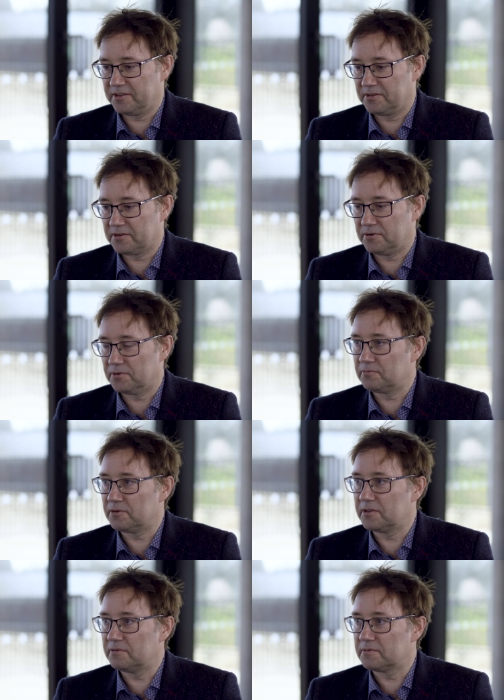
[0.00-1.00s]
end of the Cold
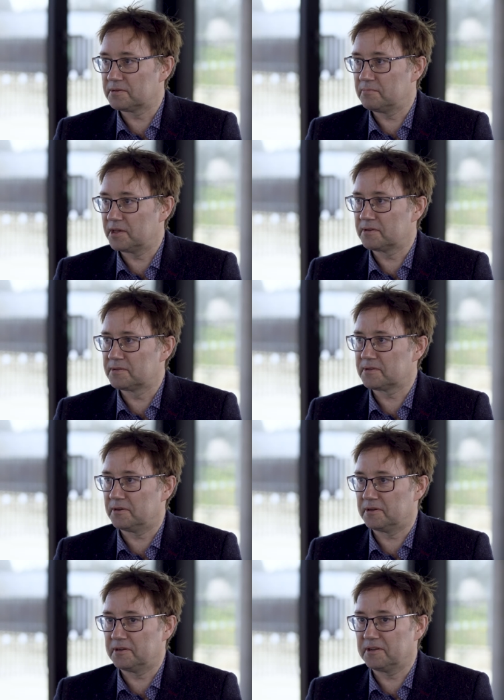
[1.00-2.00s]
War, there was a big
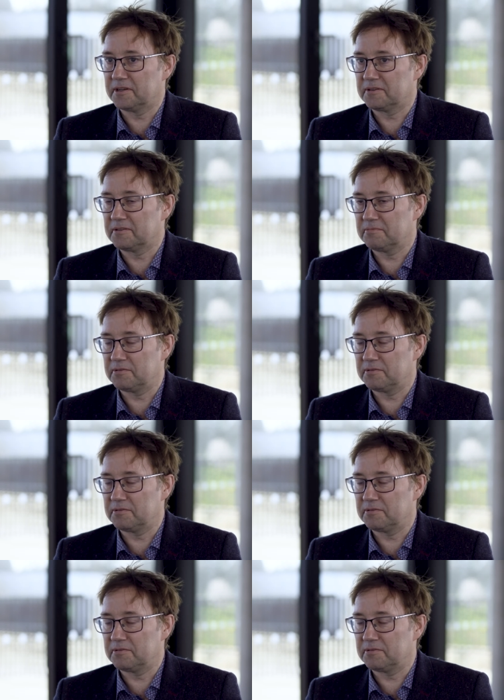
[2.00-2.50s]
concern that